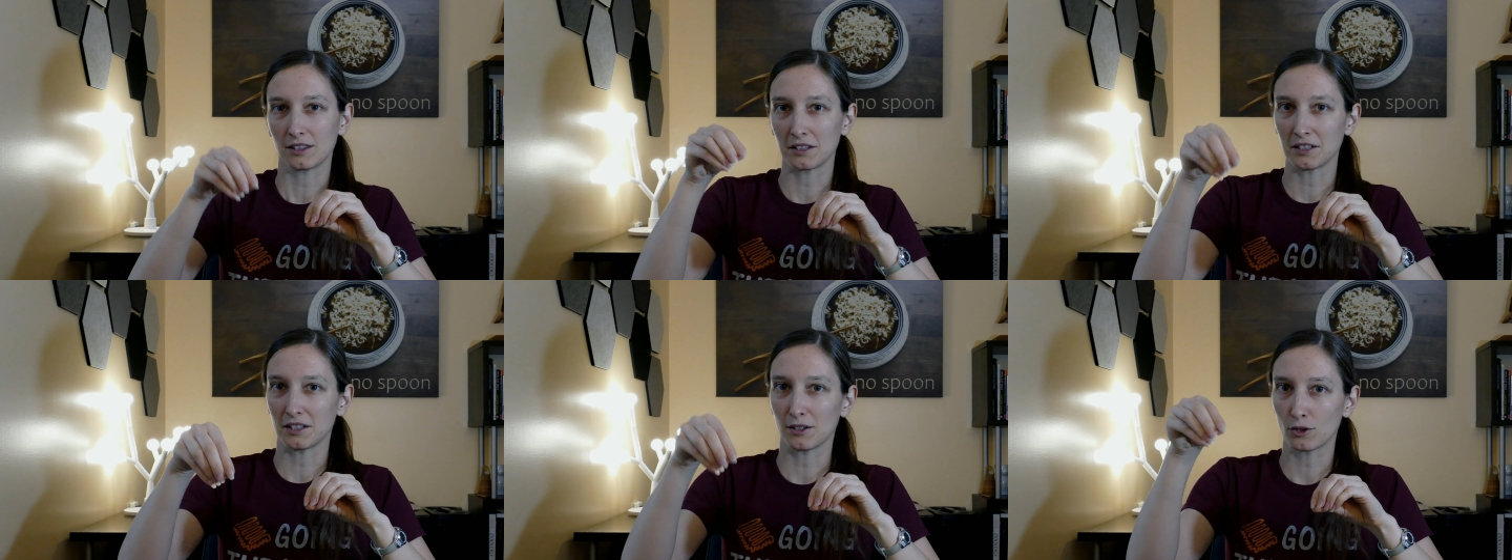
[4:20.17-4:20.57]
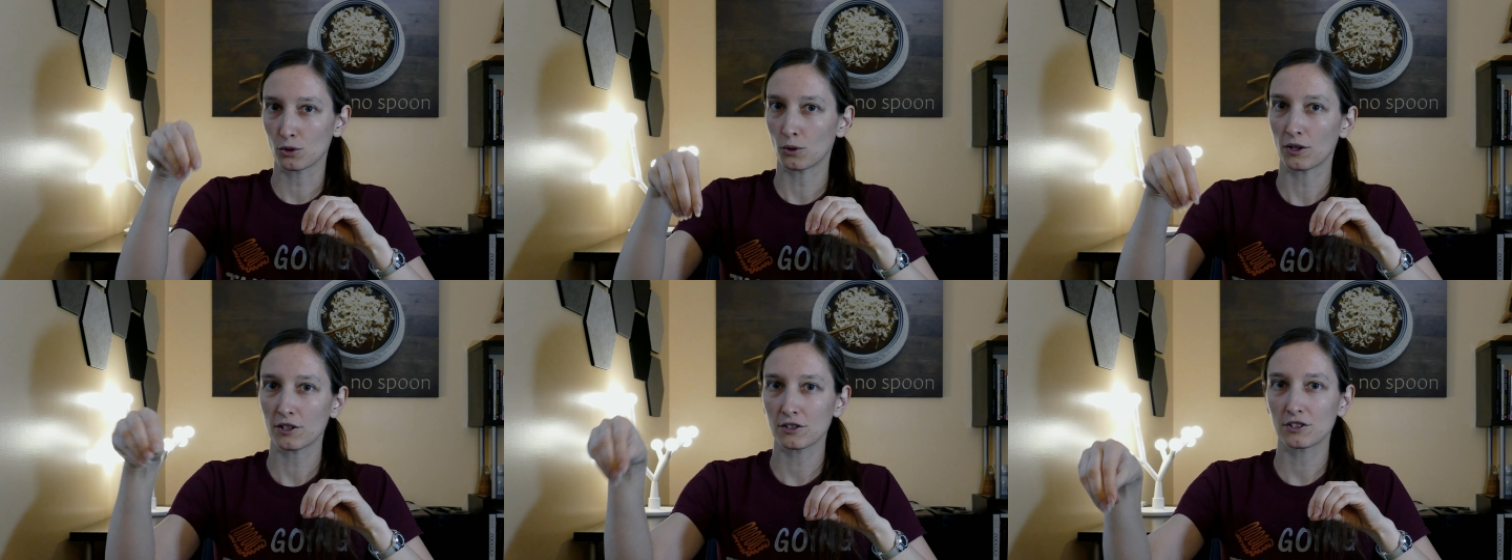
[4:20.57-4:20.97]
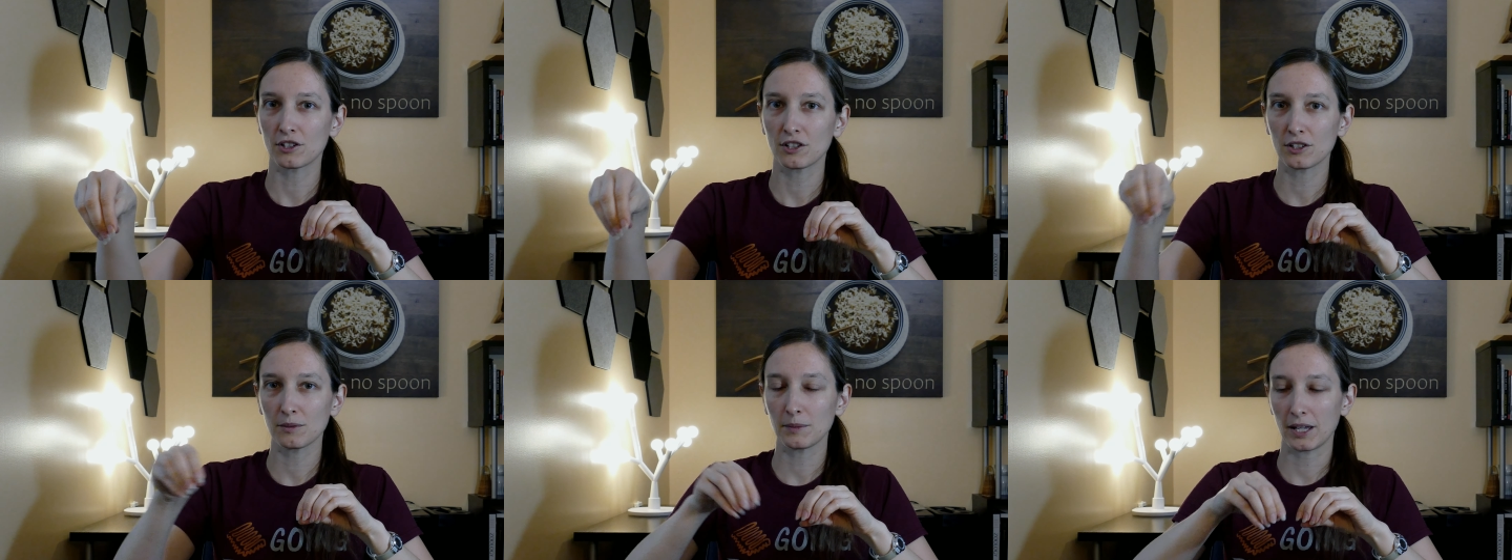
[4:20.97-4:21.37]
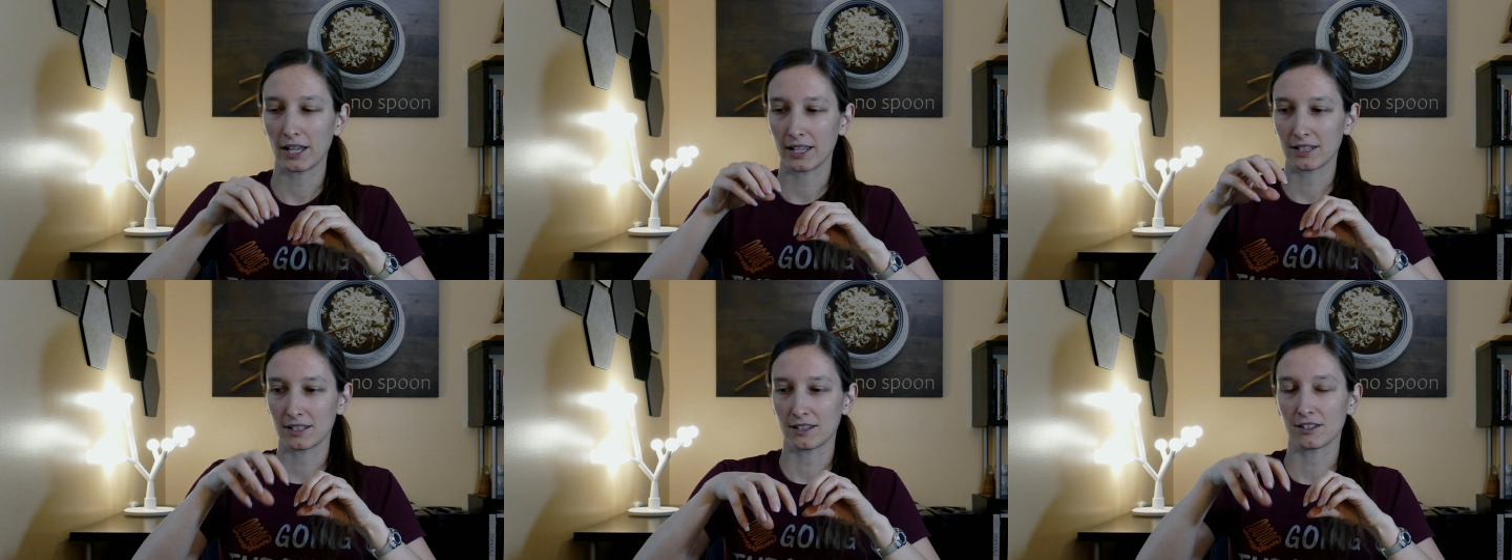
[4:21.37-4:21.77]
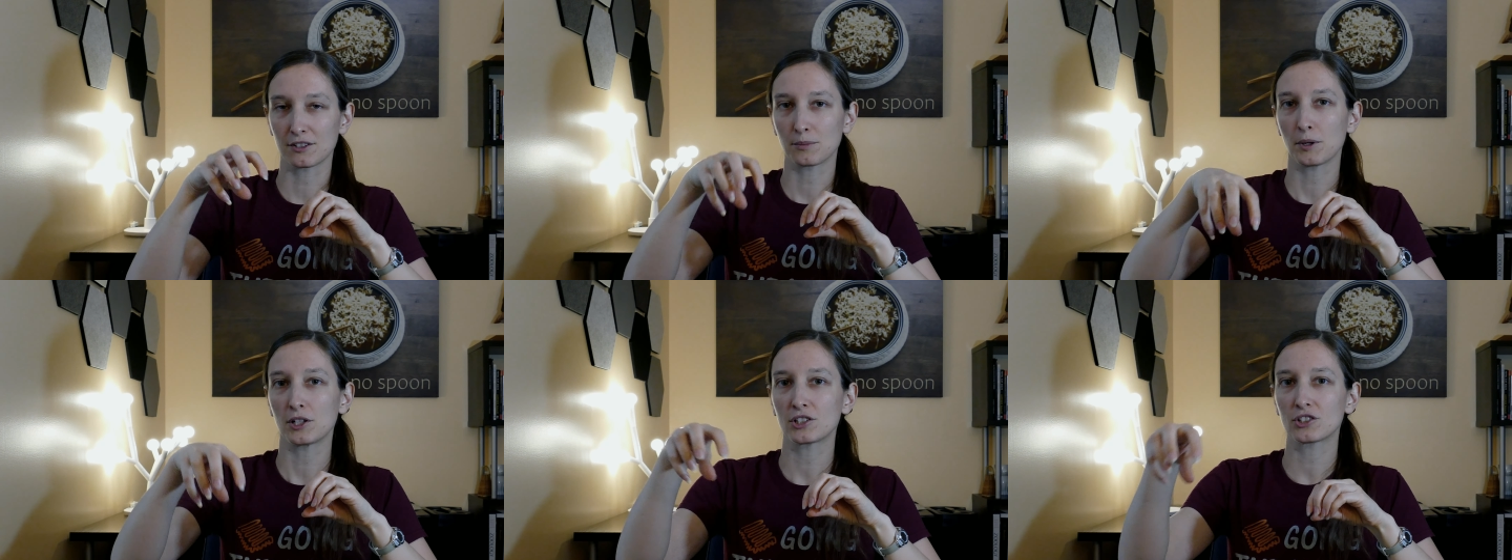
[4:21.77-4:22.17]
the shorter term and in the
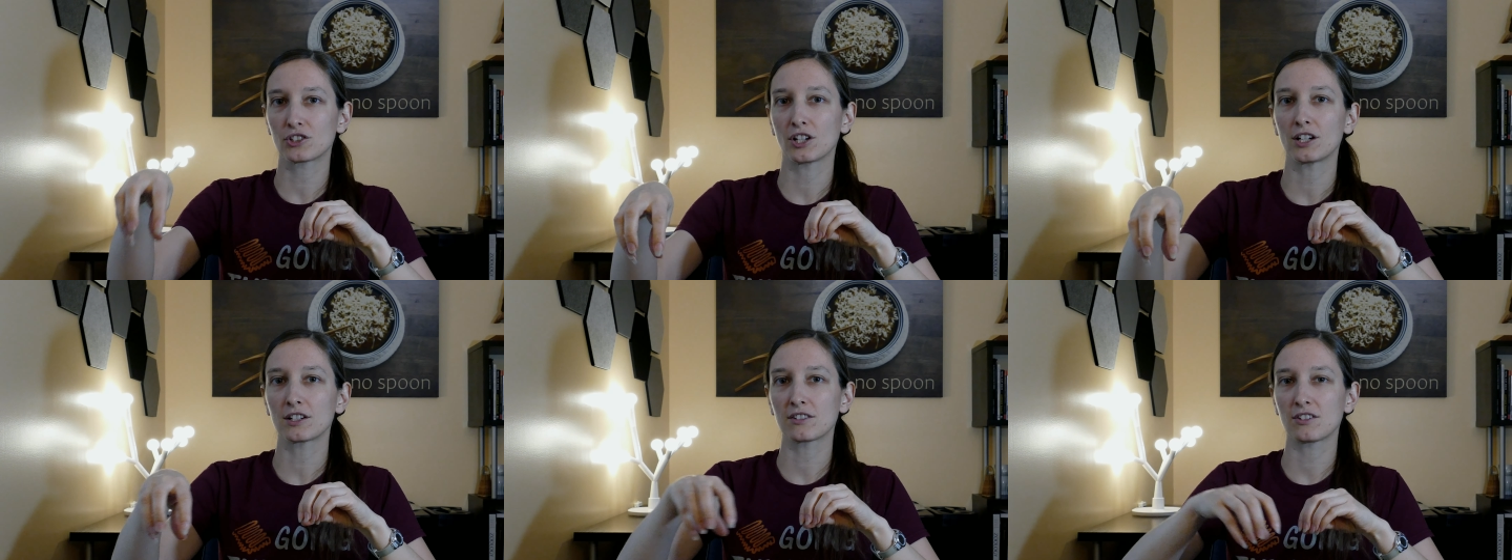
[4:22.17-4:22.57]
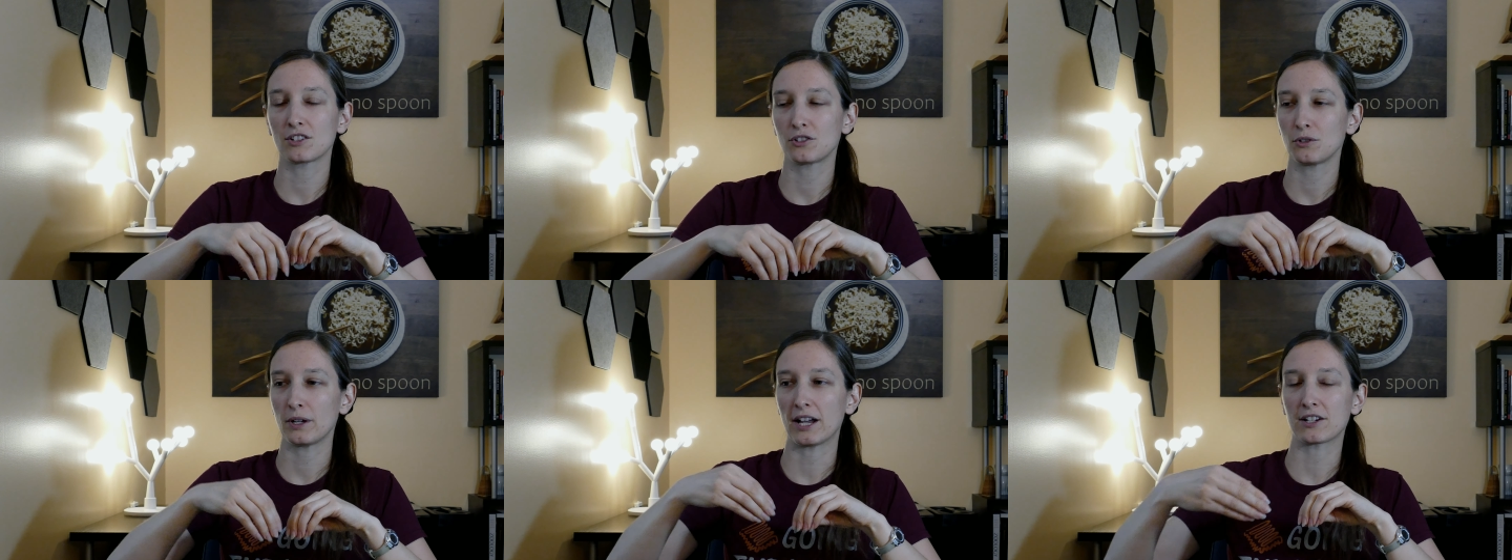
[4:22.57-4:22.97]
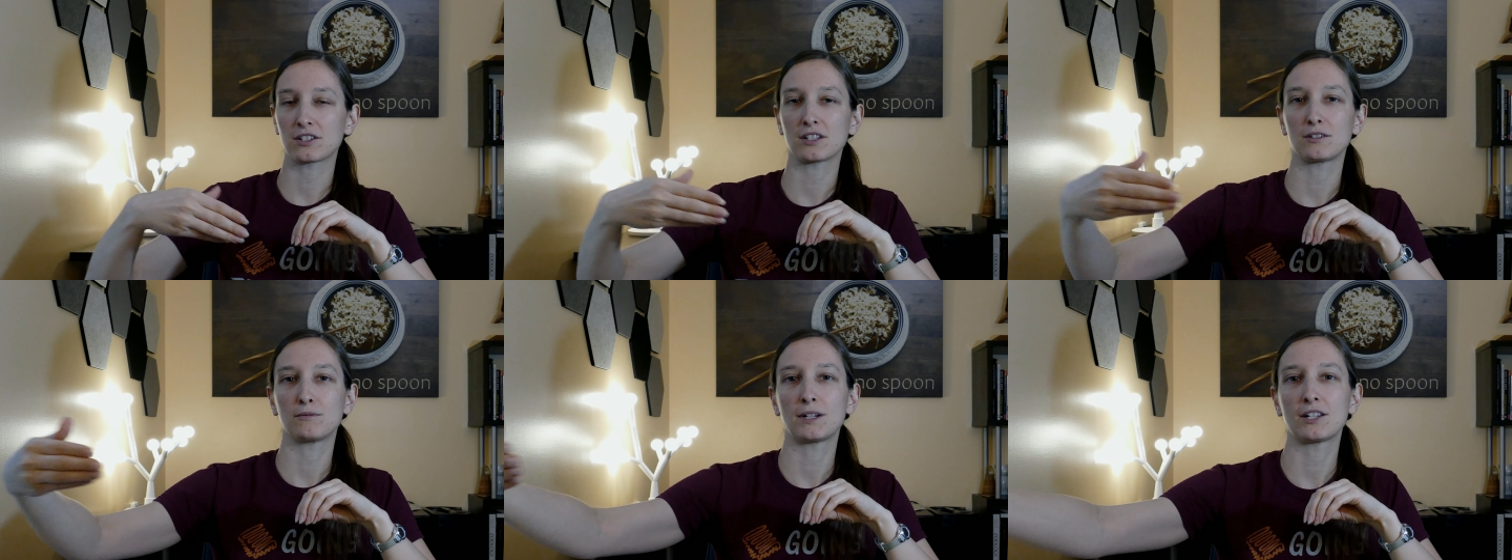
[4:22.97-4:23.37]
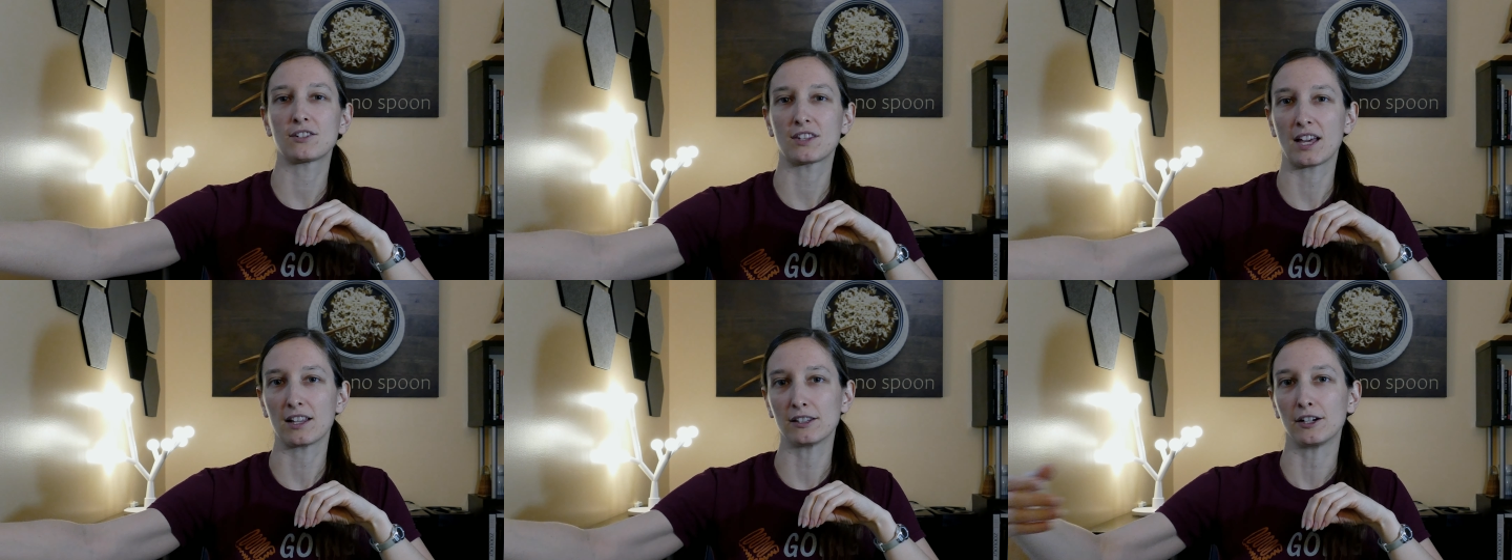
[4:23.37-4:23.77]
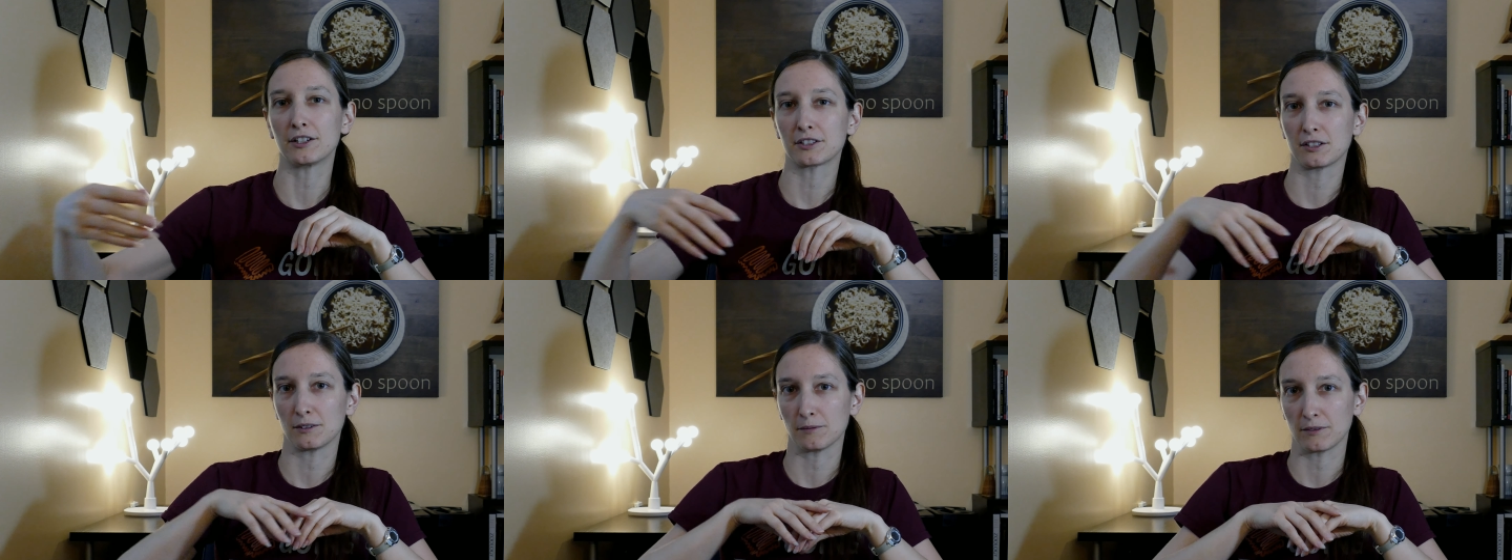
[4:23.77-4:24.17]
smaller chunks to actually reach that
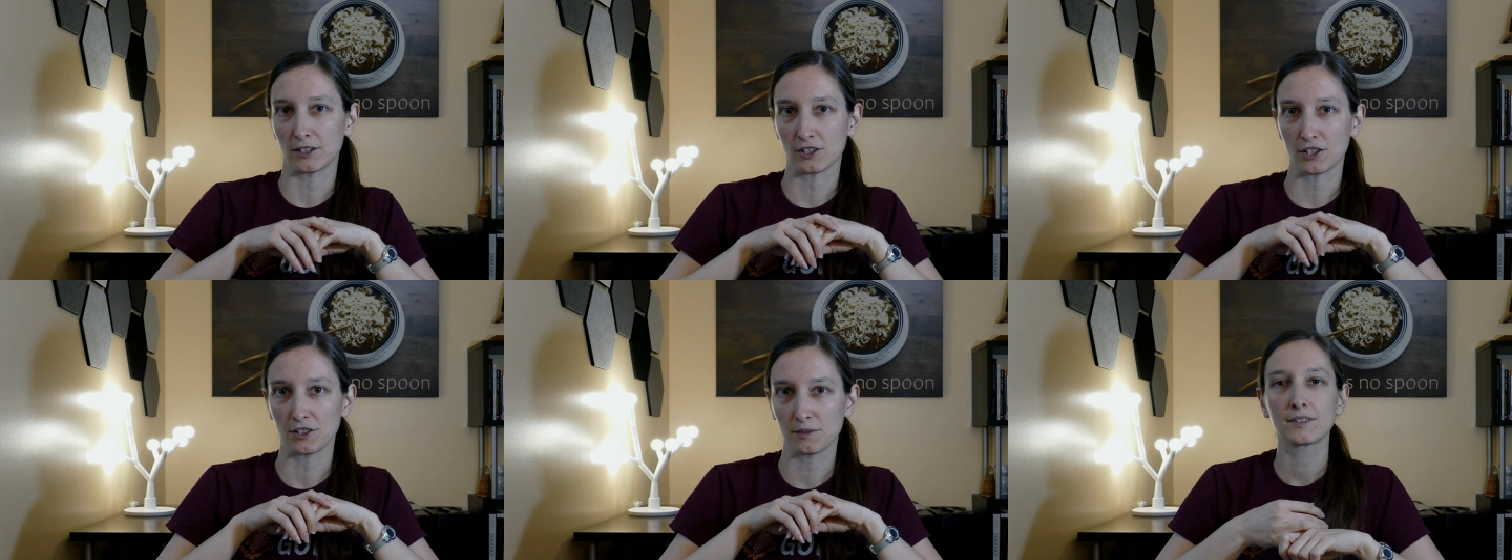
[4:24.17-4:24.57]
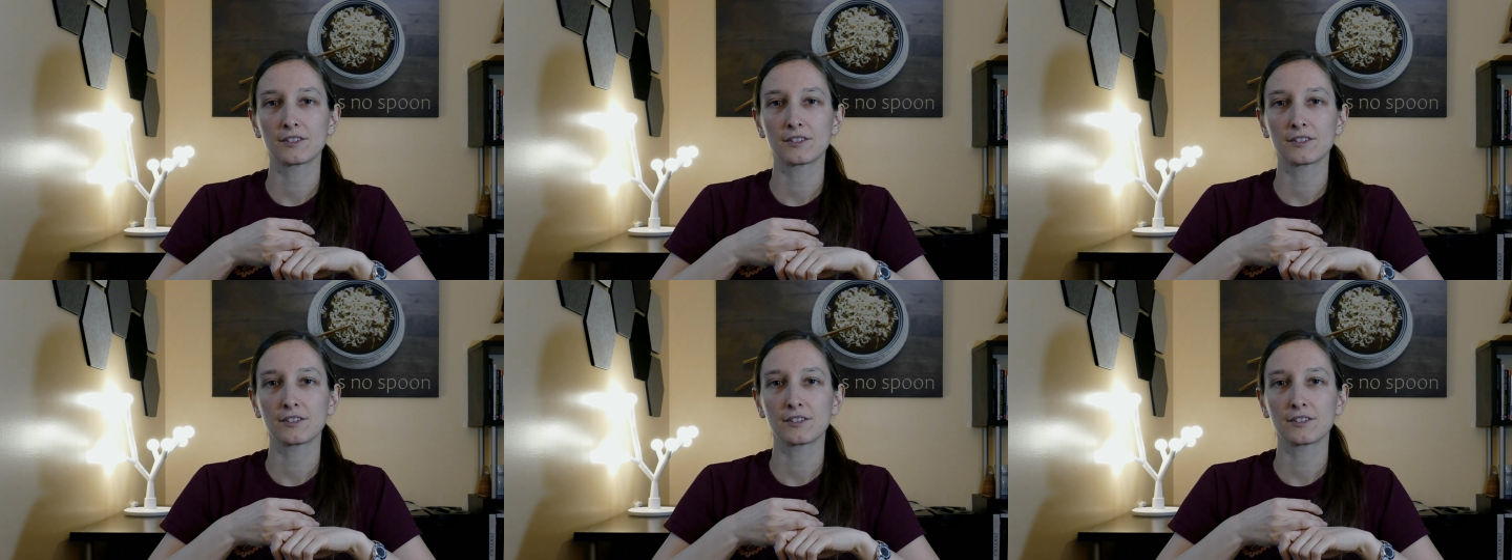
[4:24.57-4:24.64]
long-term vision.